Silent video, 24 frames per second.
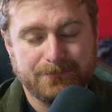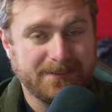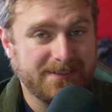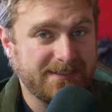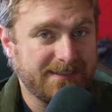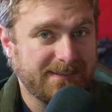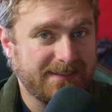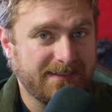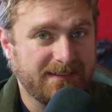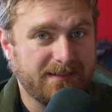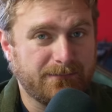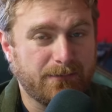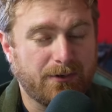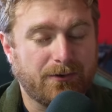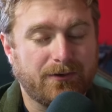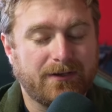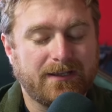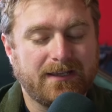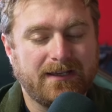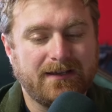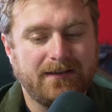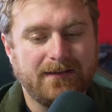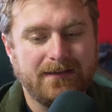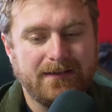particularly
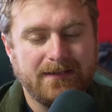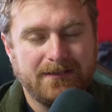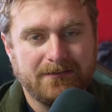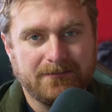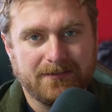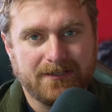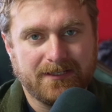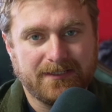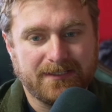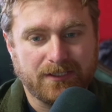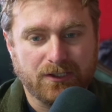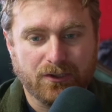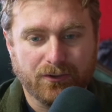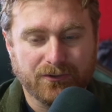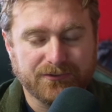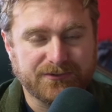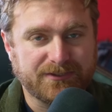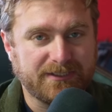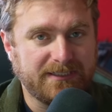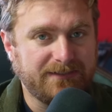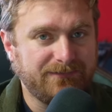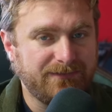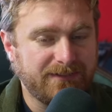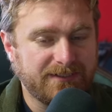america you know the cost
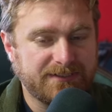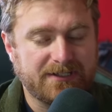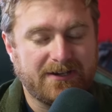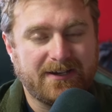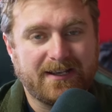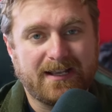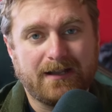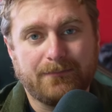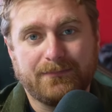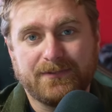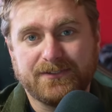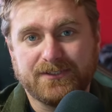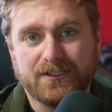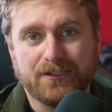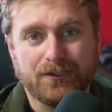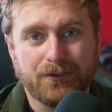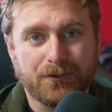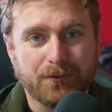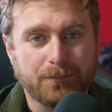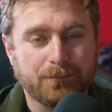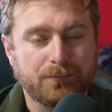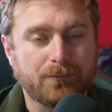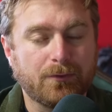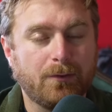of living is going up there's a
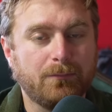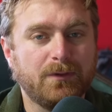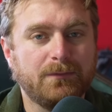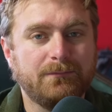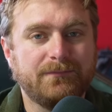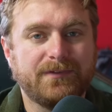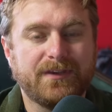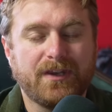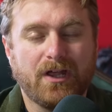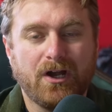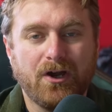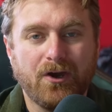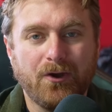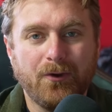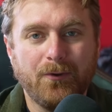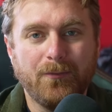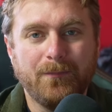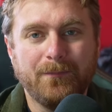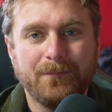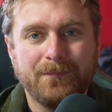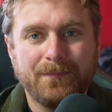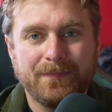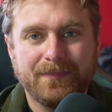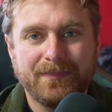lot of problems at
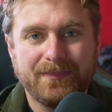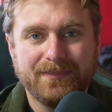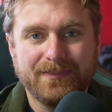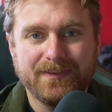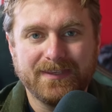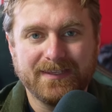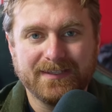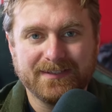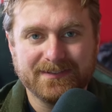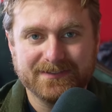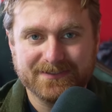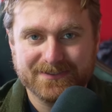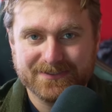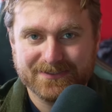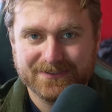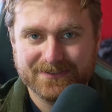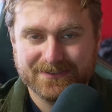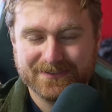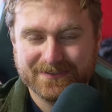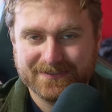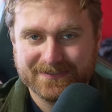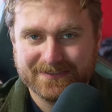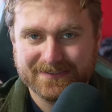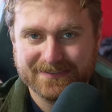home
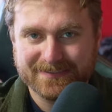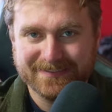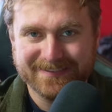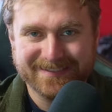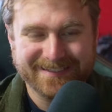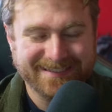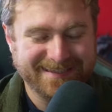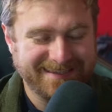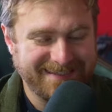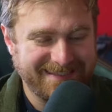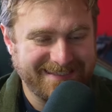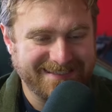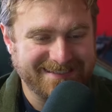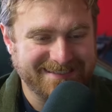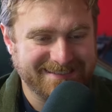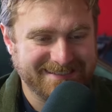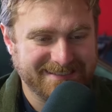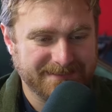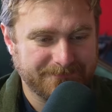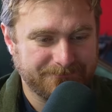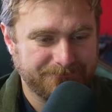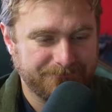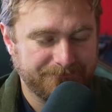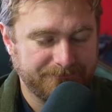things like
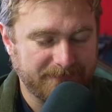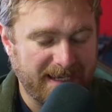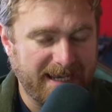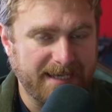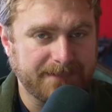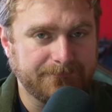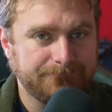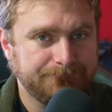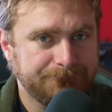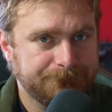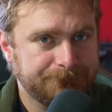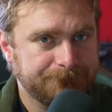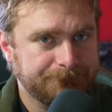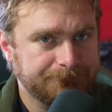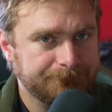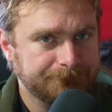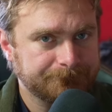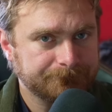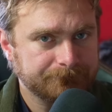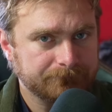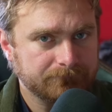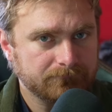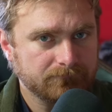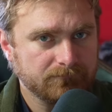this and
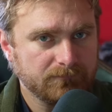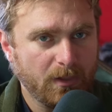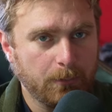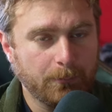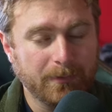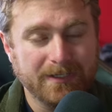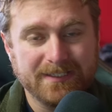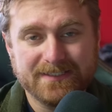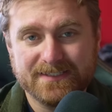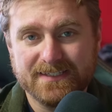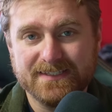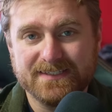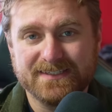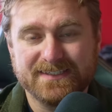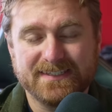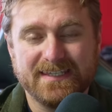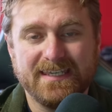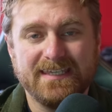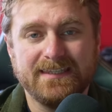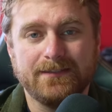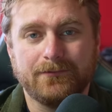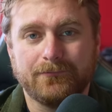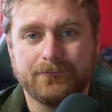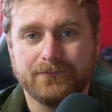we did
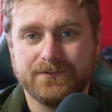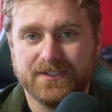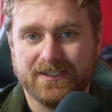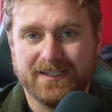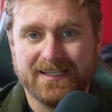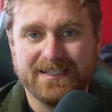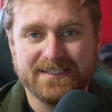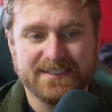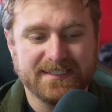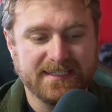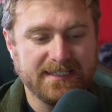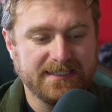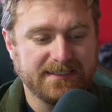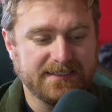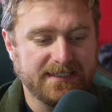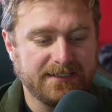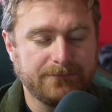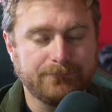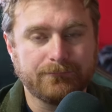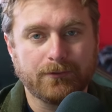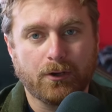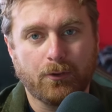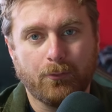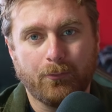see that Zelensky
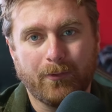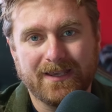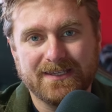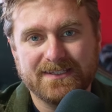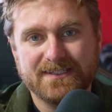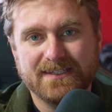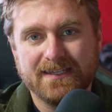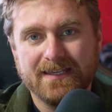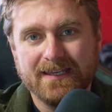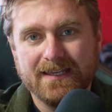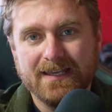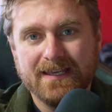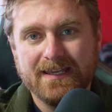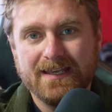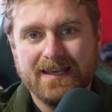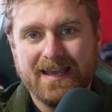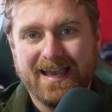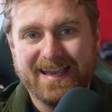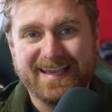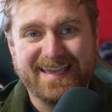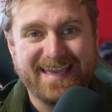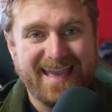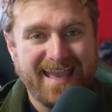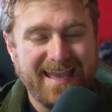did request
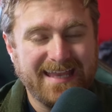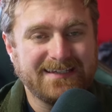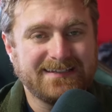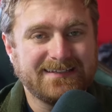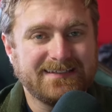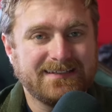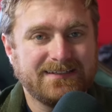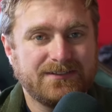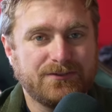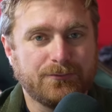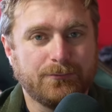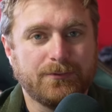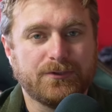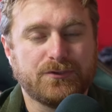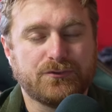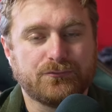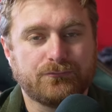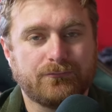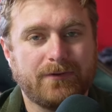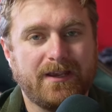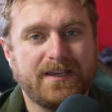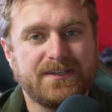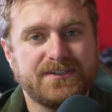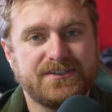again to
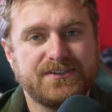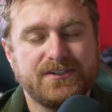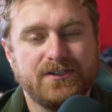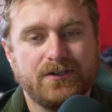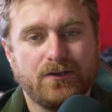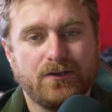address